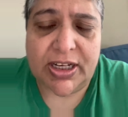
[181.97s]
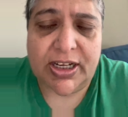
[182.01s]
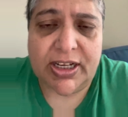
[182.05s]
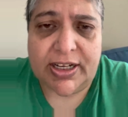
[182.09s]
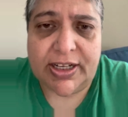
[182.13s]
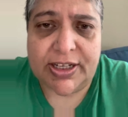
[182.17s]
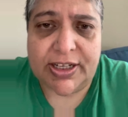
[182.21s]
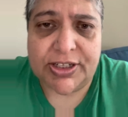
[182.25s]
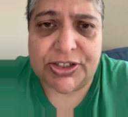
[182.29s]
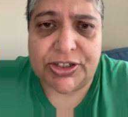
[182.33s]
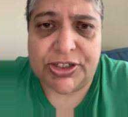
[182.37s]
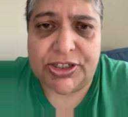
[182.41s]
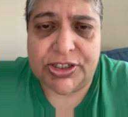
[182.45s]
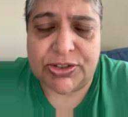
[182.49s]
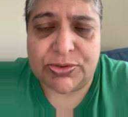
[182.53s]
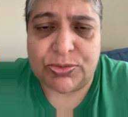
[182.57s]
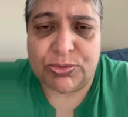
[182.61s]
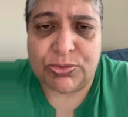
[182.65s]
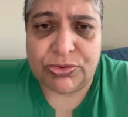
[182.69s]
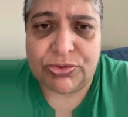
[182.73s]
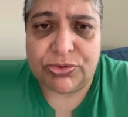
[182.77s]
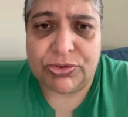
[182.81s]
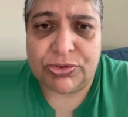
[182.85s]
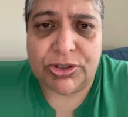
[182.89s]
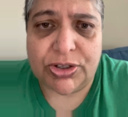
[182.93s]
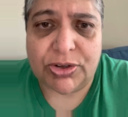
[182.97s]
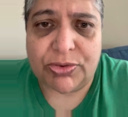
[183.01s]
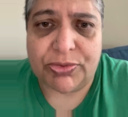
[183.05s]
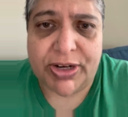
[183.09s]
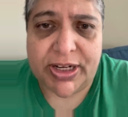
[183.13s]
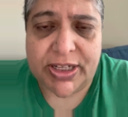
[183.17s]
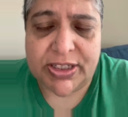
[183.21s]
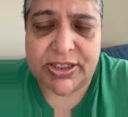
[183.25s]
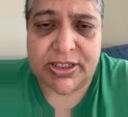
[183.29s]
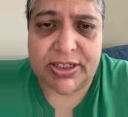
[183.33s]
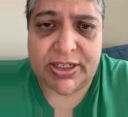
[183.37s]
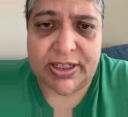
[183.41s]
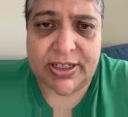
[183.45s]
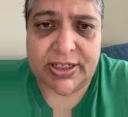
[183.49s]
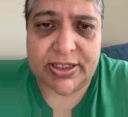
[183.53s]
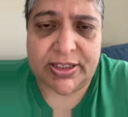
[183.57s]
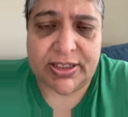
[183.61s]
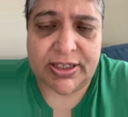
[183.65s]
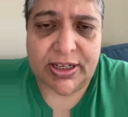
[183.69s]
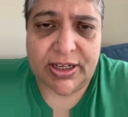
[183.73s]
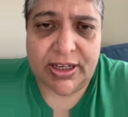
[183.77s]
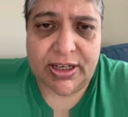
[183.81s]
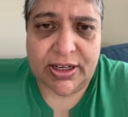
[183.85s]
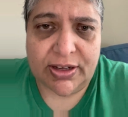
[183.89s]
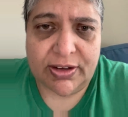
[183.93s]
like she's narrating it
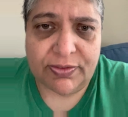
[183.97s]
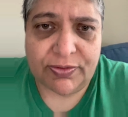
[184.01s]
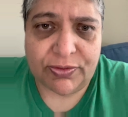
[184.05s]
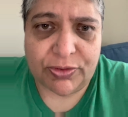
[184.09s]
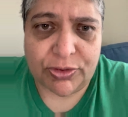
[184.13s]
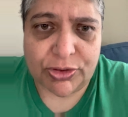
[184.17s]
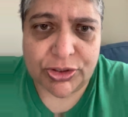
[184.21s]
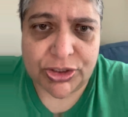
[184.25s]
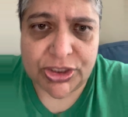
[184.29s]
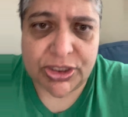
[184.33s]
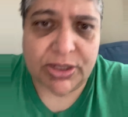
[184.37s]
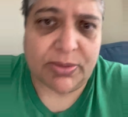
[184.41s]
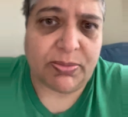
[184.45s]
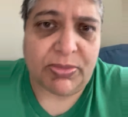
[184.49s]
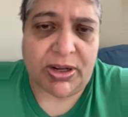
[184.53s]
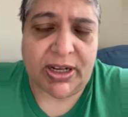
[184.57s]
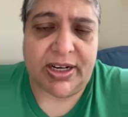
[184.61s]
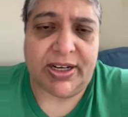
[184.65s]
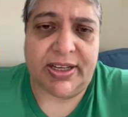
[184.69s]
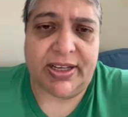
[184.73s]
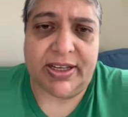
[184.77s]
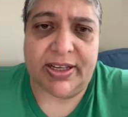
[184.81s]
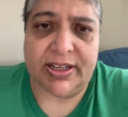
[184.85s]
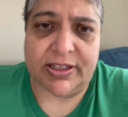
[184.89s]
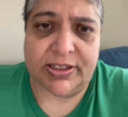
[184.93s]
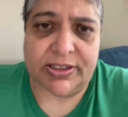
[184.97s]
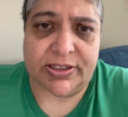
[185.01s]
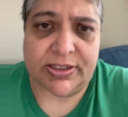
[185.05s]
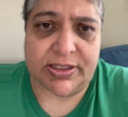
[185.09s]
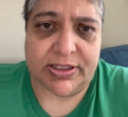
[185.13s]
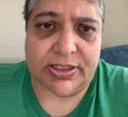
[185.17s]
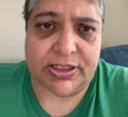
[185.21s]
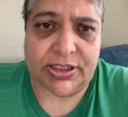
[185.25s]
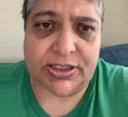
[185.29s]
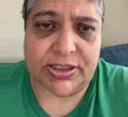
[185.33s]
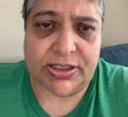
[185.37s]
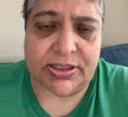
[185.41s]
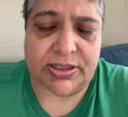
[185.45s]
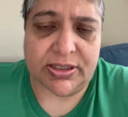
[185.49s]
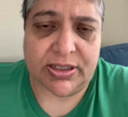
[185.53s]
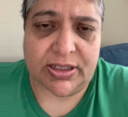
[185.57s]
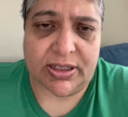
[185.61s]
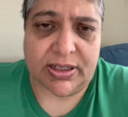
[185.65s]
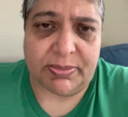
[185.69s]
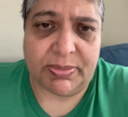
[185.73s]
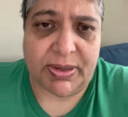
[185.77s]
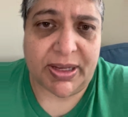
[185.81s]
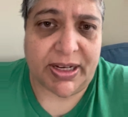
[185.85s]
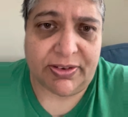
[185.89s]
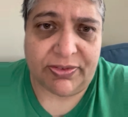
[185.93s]
for somebody else's
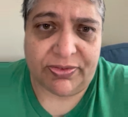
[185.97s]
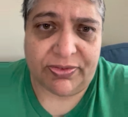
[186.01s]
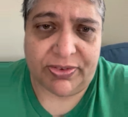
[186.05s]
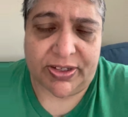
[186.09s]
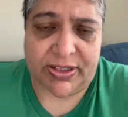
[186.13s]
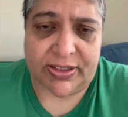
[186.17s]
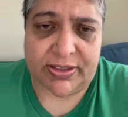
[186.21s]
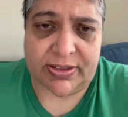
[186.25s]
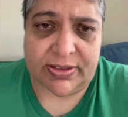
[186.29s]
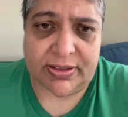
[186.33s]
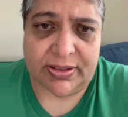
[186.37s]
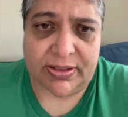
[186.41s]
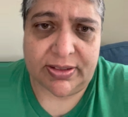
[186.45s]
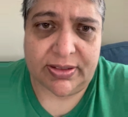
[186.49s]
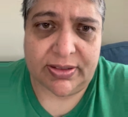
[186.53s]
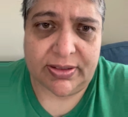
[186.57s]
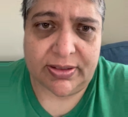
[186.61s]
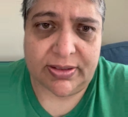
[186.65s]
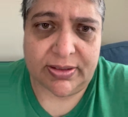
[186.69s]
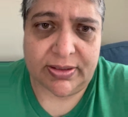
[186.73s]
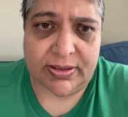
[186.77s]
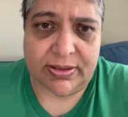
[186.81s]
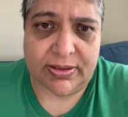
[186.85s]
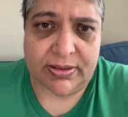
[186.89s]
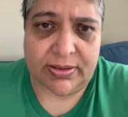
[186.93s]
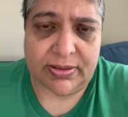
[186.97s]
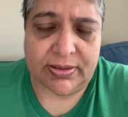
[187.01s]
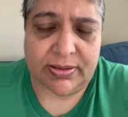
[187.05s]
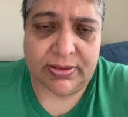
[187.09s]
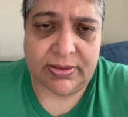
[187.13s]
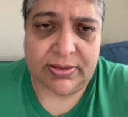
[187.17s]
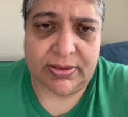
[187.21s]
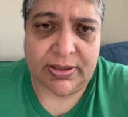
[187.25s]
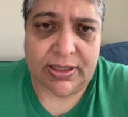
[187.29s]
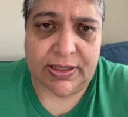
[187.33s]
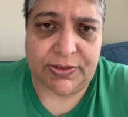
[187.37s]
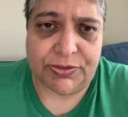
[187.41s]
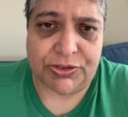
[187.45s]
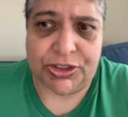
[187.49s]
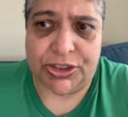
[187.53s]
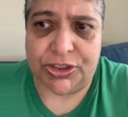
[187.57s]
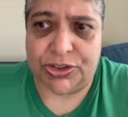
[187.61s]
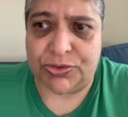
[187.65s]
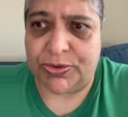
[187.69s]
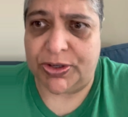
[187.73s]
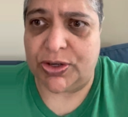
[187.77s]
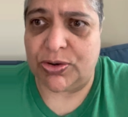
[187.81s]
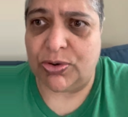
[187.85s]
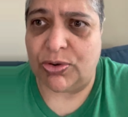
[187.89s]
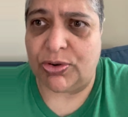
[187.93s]
benefit. If she's
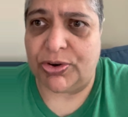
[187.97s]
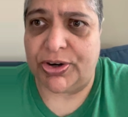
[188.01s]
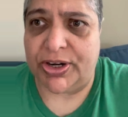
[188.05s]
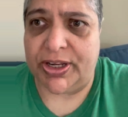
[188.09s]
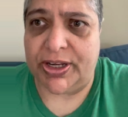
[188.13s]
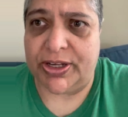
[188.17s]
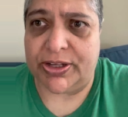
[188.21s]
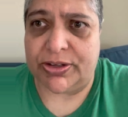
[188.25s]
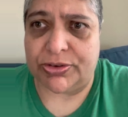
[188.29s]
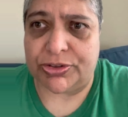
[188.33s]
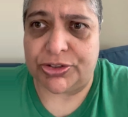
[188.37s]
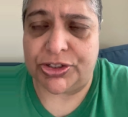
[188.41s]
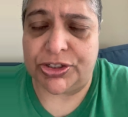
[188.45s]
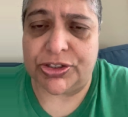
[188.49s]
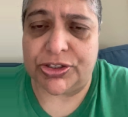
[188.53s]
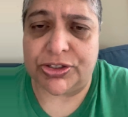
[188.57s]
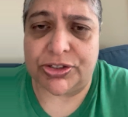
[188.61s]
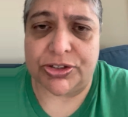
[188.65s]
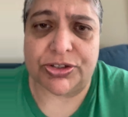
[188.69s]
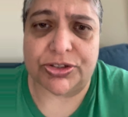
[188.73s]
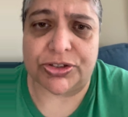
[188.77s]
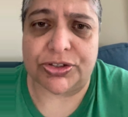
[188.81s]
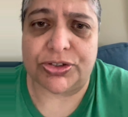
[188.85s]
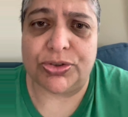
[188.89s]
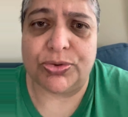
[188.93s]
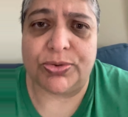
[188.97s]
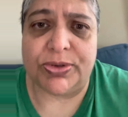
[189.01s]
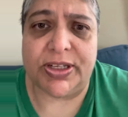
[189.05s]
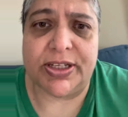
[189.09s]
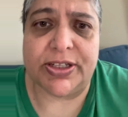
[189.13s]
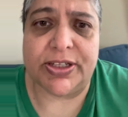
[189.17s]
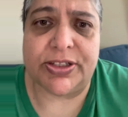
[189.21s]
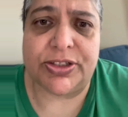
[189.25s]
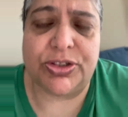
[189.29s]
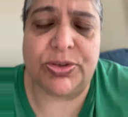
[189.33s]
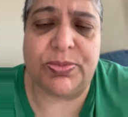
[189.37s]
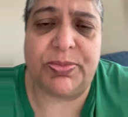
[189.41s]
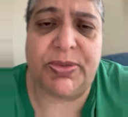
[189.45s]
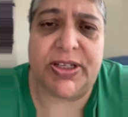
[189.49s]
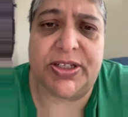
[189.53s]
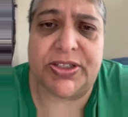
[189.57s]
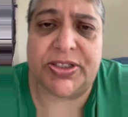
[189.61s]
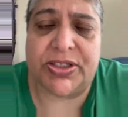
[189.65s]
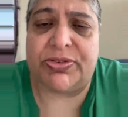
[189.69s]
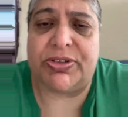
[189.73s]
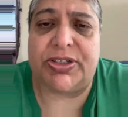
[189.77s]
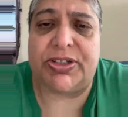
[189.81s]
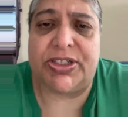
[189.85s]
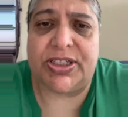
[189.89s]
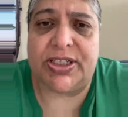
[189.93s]
recording it or she's just doing it to be as
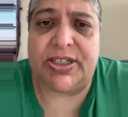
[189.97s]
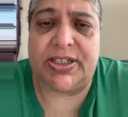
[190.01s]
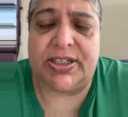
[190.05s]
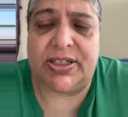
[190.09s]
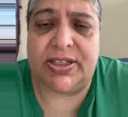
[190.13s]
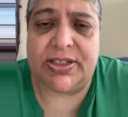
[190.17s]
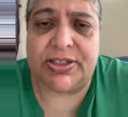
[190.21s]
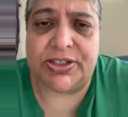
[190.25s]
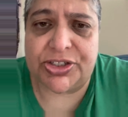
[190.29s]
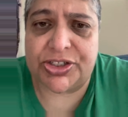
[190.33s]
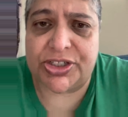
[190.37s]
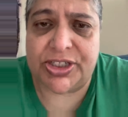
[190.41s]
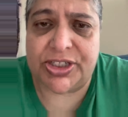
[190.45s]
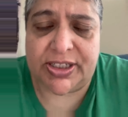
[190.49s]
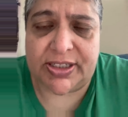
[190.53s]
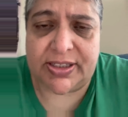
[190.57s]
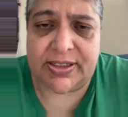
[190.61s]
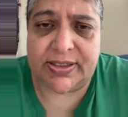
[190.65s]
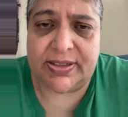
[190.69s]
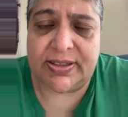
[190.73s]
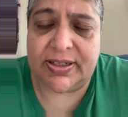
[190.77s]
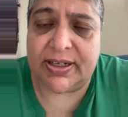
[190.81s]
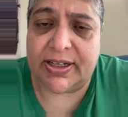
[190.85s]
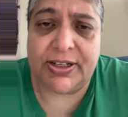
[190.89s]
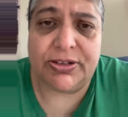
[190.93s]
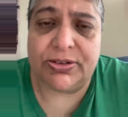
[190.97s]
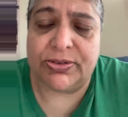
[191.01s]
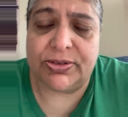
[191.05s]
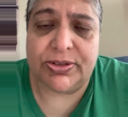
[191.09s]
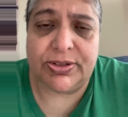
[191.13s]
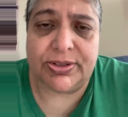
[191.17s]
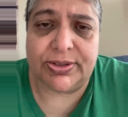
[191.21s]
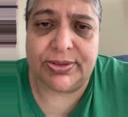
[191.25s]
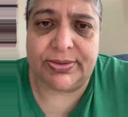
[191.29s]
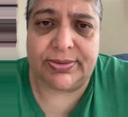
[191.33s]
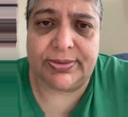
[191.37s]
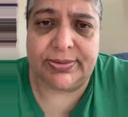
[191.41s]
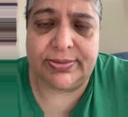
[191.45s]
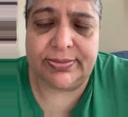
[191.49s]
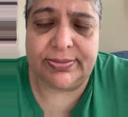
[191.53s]
irritating as shit, I don't know.